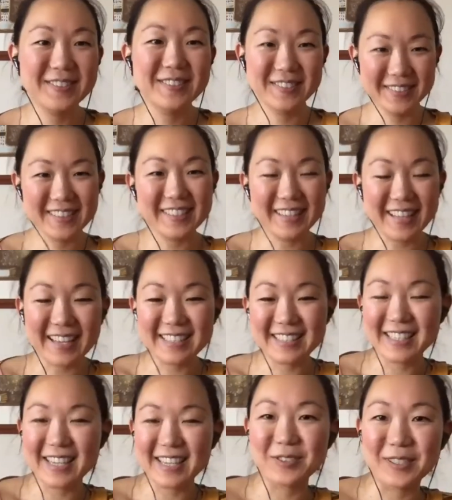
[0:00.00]
Thanks,
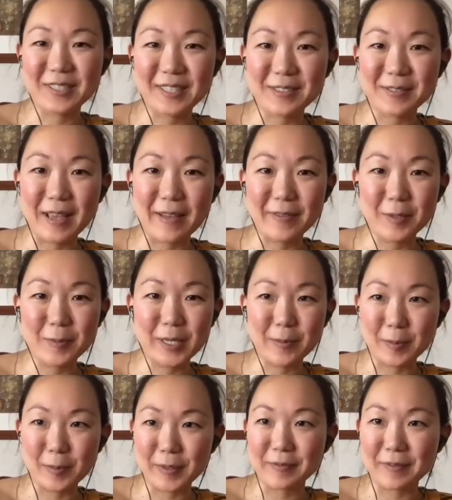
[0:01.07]
Andrea. Thanks for having me. I'm a
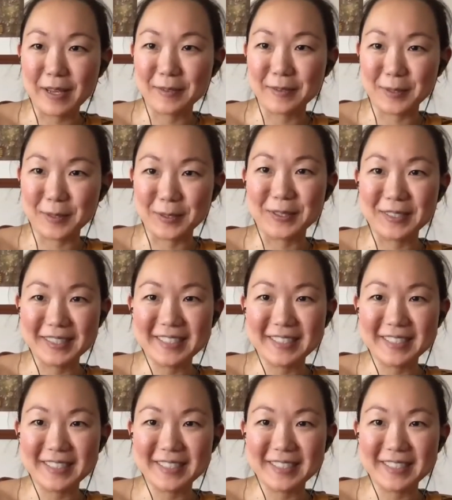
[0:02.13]
big fan of yours.